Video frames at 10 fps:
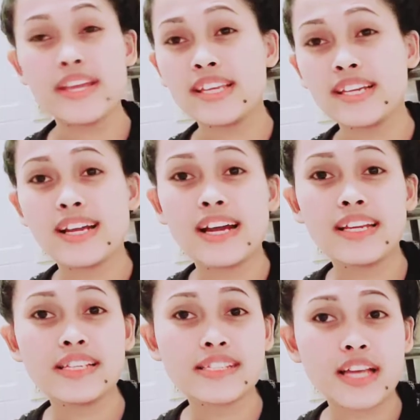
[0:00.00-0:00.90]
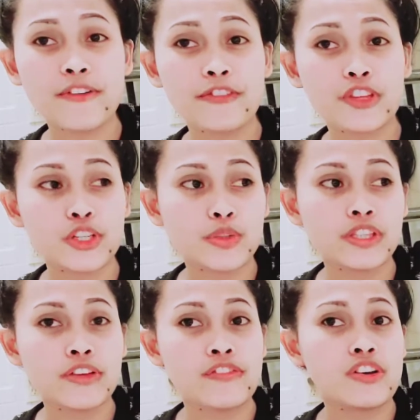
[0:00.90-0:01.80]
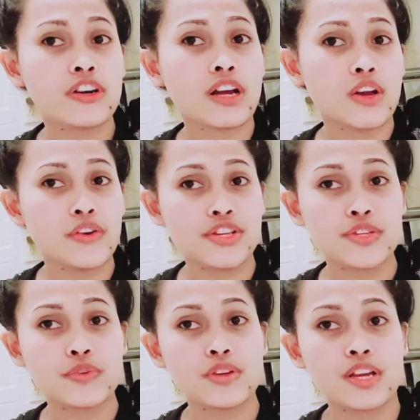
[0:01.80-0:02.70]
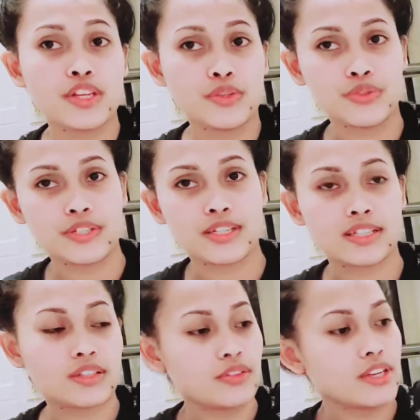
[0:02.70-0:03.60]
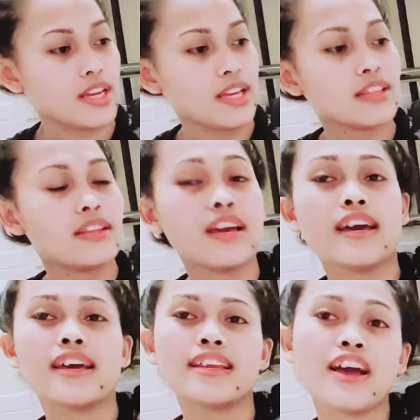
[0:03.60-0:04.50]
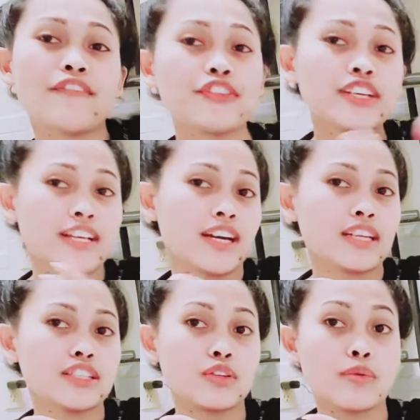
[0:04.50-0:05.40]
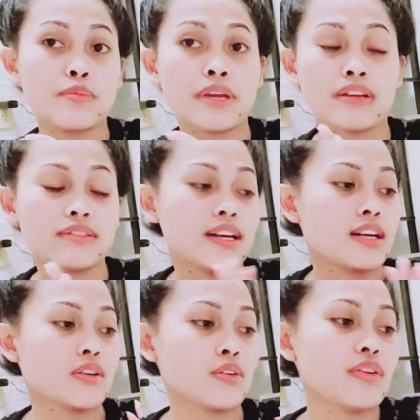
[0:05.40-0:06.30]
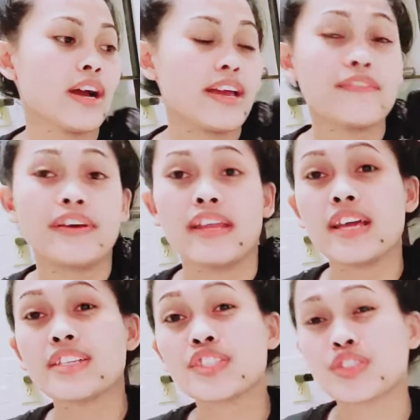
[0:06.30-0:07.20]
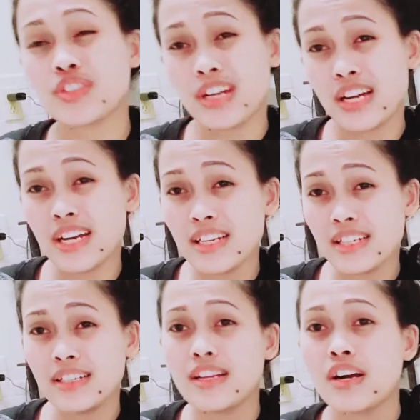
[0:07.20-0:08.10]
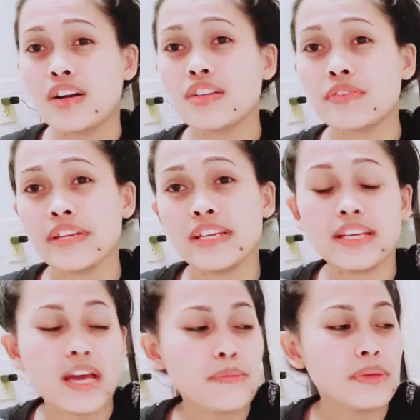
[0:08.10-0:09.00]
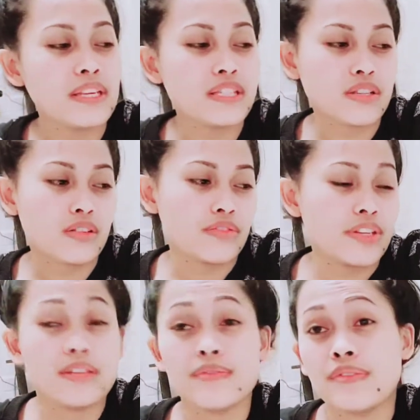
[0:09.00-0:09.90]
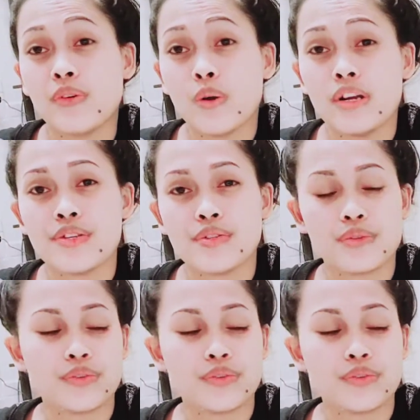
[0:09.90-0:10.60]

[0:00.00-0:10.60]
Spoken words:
na guys, after 24 hours you can use that. Okay, then after that, so meron na ako. I have an extra already. I made this already before. So